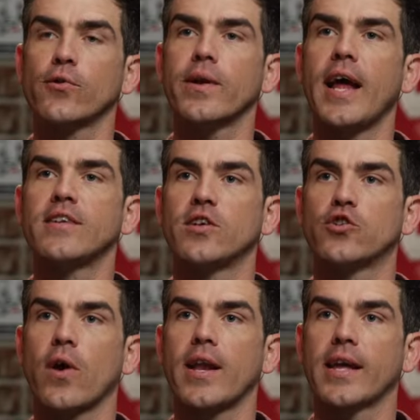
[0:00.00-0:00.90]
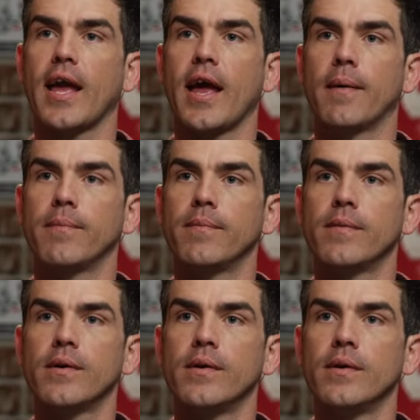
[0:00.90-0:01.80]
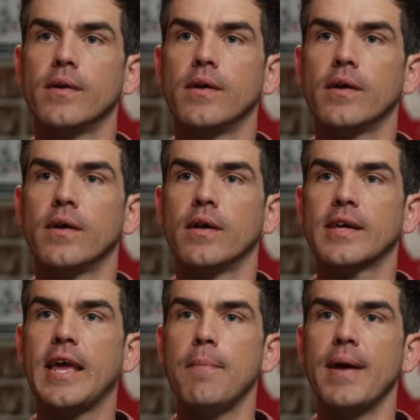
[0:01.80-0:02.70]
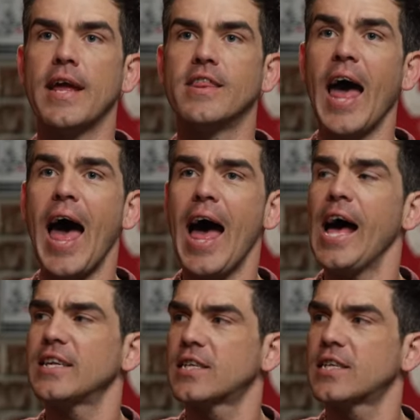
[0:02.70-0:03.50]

3 days of training camp. And now this is how the give me dad.